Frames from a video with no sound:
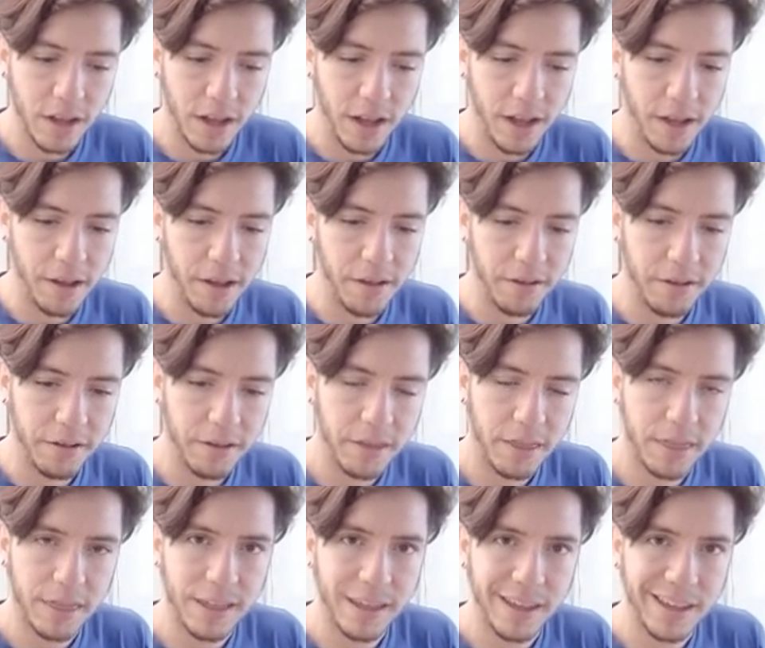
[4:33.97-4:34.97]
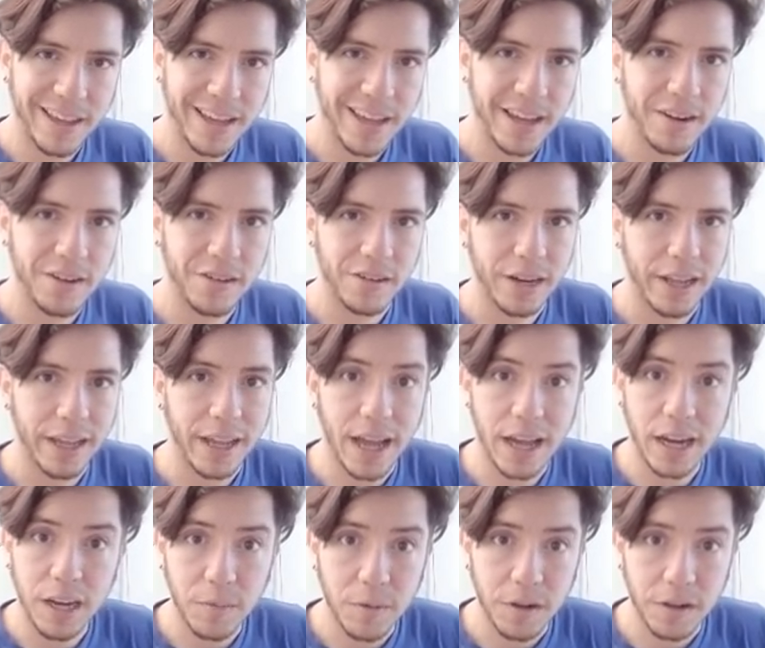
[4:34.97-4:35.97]
uh, thick hair, like
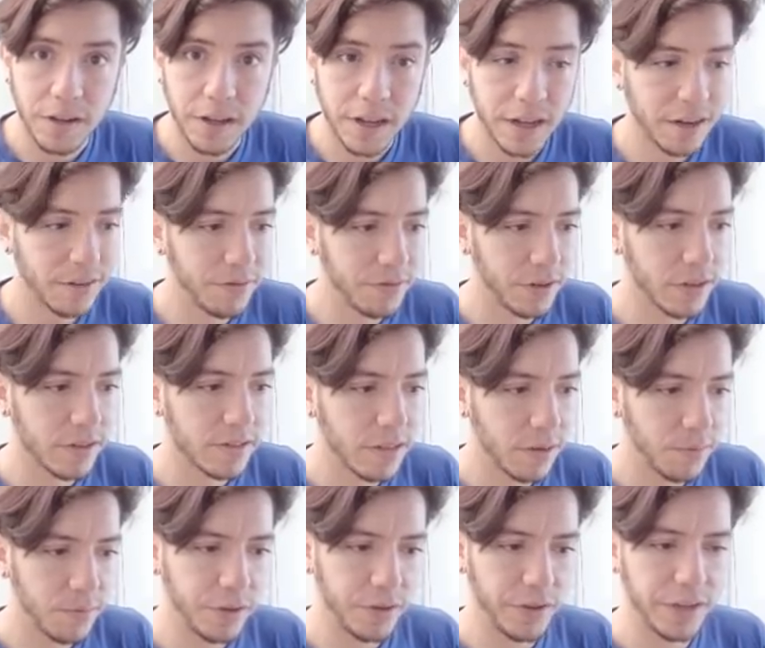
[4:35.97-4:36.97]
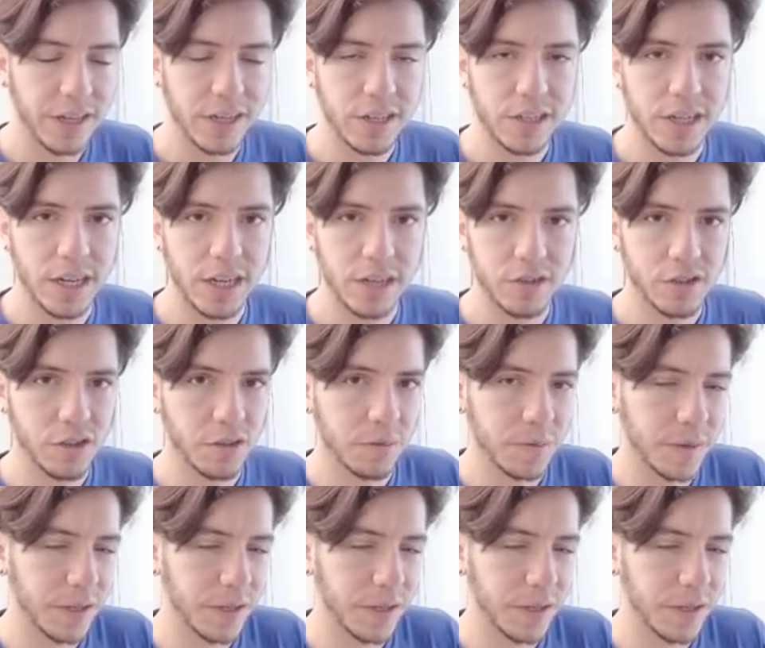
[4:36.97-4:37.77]
animal hair, for example, you can change those.